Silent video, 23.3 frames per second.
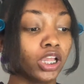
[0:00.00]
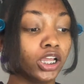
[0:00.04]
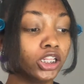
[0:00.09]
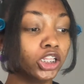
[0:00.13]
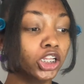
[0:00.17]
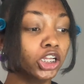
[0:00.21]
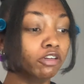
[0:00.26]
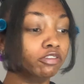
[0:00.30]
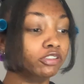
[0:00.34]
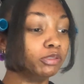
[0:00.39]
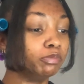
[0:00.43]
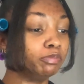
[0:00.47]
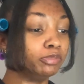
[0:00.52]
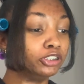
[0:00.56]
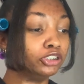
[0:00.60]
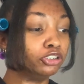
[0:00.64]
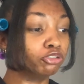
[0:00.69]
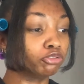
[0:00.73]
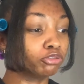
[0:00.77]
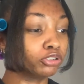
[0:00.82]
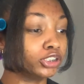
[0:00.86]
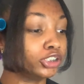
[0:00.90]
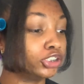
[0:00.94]
love to be
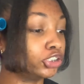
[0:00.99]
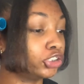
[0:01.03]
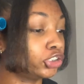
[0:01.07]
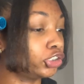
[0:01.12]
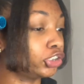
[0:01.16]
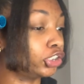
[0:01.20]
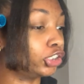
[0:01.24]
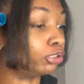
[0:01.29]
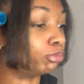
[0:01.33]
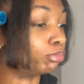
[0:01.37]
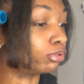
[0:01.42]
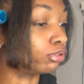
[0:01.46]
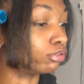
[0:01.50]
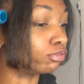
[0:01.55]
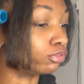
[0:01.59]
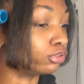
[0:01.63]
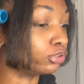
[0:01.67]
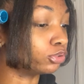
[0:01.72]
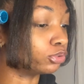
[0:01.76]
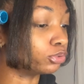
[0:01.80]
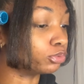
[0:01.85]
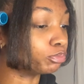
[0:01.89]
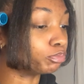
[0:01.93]
drenched in
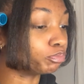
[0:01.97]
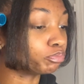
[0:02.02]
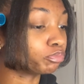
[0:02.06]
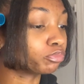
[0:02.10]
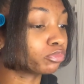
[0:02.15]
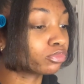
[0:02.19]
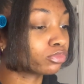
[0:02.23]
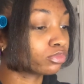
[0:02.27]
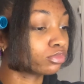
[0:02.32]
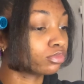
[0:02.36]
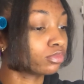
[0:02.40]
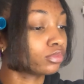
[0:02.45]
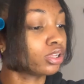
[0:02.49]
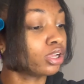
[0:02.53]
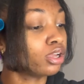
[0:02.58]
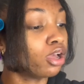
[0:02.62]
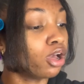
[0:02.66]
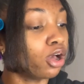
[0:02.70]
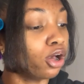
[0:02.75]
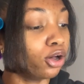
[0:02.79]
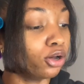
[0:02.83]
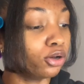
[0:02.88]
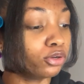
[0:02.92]
perfume.
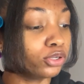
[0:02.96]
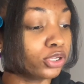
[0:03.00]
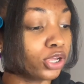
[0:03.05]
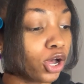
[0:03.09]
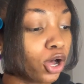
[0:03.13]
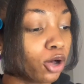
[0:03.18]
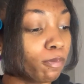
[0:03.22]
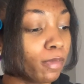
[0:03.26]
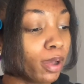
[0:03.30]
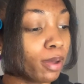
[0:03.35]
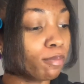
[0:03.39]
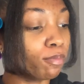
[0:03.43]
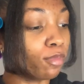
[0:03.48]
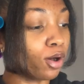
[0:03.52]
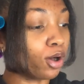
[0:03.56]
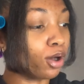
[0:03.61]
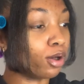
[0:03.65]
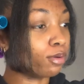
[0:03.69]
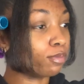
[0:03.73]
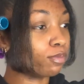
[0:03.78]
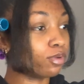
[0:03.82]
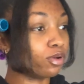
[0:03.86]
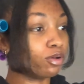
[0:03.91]
Oh, y'all, my
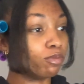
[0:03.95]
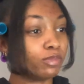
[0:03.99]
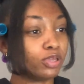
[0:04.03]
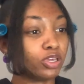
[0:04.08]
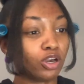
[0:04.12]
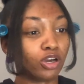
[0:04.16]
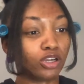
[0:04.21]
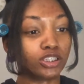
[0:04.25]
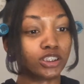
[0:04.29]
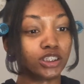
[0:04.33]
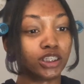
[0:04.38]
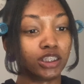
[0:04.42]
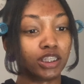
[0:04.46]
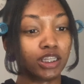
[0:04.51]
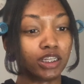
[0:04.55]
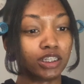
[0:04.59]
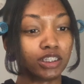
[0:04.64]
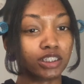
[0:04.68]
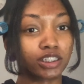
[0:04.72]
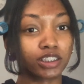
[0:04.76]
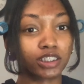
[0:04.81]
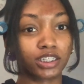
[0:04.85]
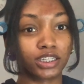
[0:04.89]
mom put me onto
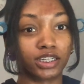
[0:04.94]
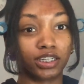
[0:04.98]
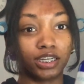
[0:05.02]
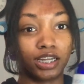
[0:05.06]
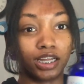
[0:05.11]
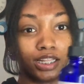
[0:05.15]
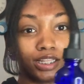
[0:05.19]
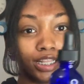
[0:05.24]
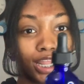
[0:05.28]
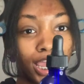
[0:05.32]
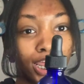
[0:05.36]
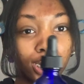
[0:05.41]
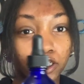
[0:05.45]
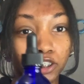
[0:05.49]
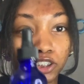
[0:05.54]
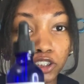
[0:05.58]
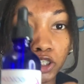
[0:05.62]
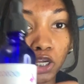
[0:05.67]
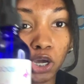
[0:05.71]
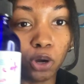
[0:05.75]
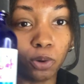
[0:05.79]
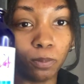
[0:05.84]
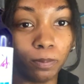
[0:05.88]
this
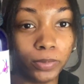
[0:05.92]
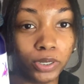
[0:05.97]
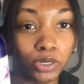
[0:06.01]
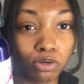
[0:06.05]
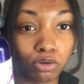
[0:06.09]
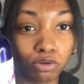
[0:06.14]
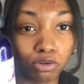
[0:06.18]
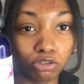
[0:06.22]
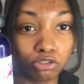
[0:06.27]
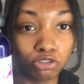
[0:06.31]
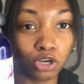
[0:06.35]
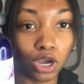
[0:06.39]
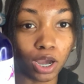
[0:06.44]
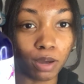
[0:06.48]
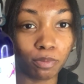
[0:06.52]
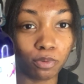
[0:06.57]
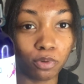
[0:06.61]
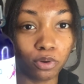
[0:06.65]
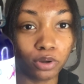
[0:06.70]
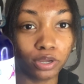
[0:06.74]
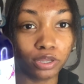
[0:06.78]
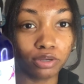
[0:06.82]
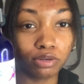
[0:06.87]
Kaleidoscope Miracle Drop
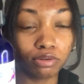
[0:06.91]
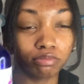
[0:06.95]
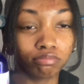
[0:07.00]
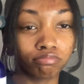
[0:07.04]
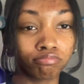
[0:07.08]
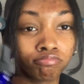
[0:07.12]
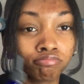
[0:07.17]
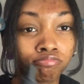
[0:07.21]
Oil.